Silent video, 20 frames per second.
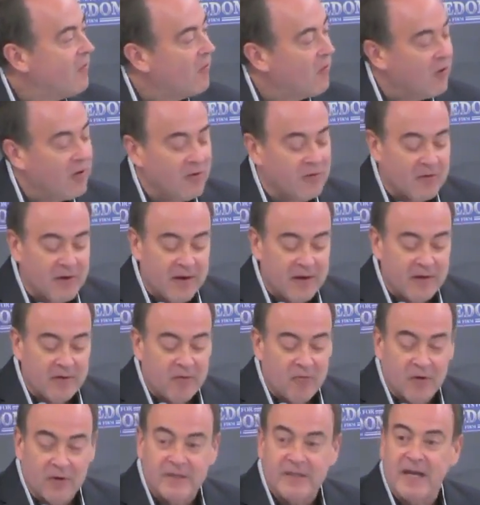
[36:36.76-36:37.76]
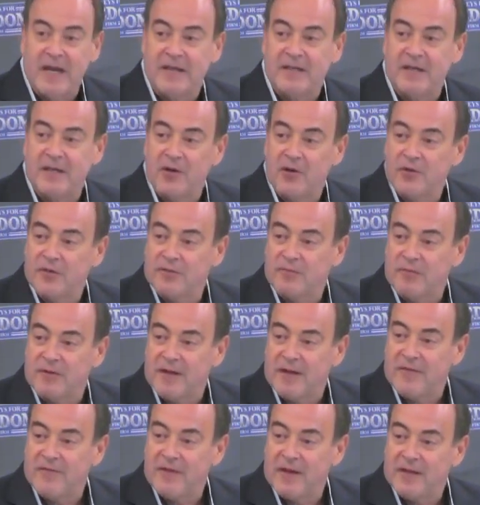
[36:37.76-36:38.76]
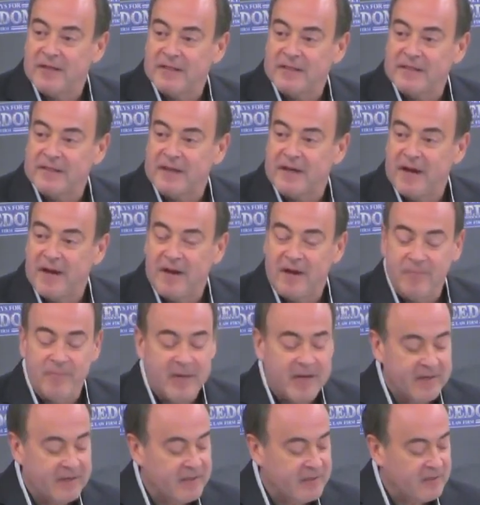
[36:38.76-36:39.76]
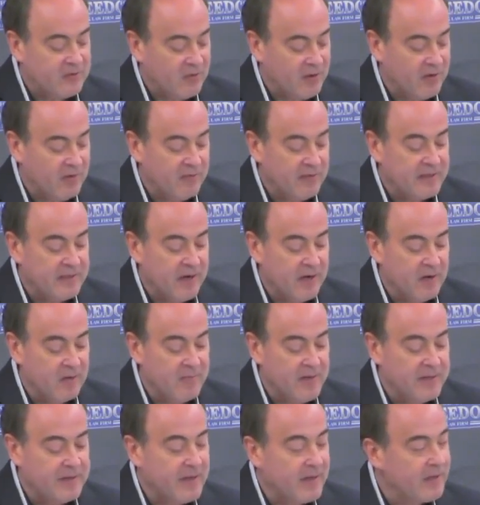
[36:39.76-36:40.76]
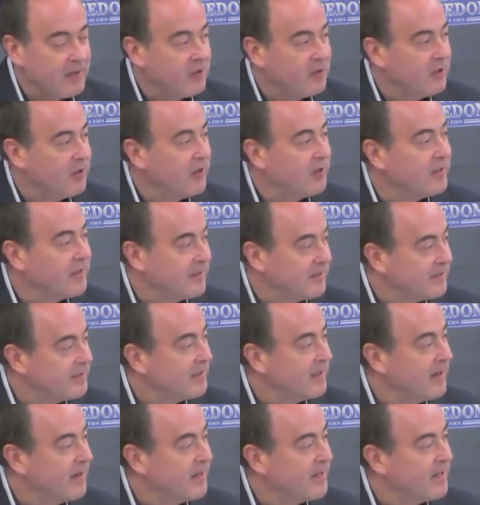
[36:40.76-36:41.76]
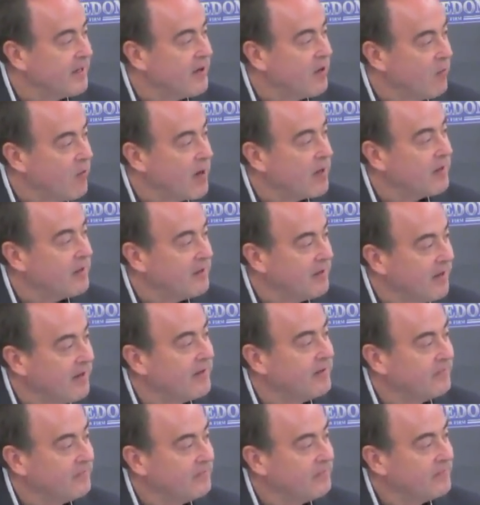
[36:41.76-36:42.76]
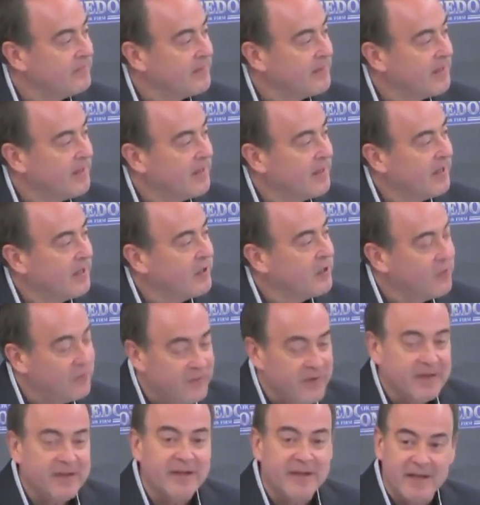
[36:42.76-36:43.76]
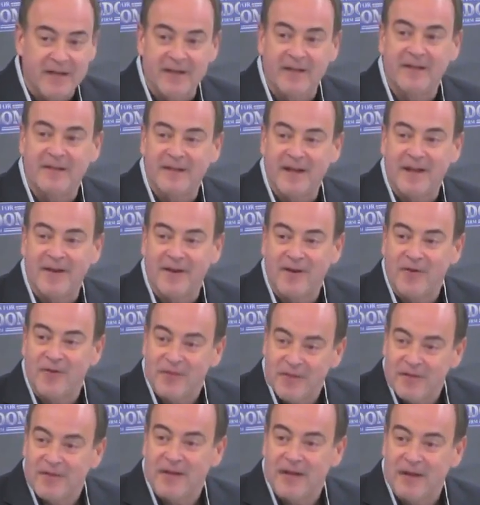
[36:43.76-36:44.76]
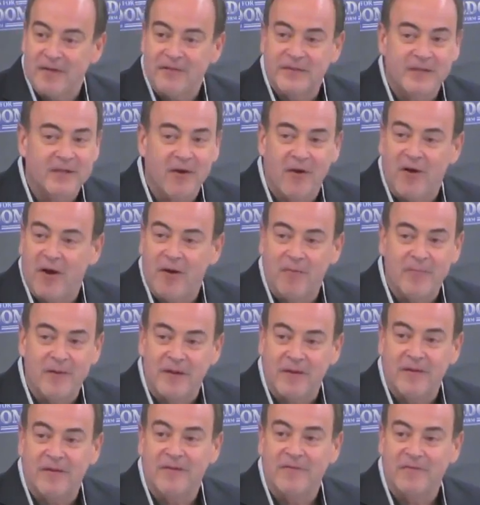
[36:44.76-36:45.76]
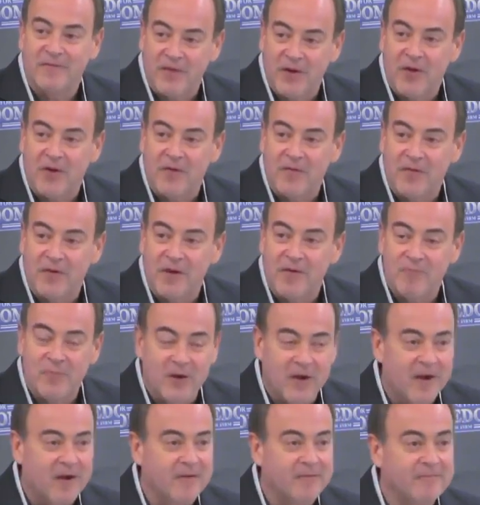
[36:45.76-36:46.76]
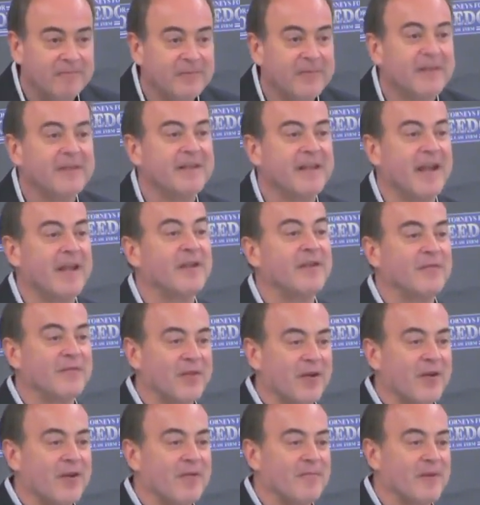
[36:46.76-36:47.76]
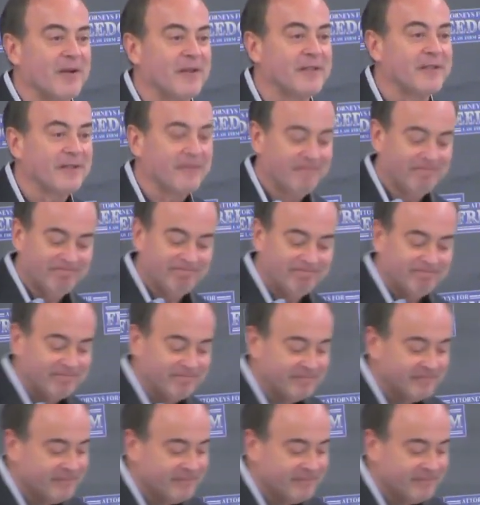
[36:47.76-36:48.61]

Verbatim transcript: or 10 years when I face mandatory retirement, that you'll look and say, you know what, Clint, you vindicated that oath. If so, I'll be very, very proud. Thank you very much. Thanks.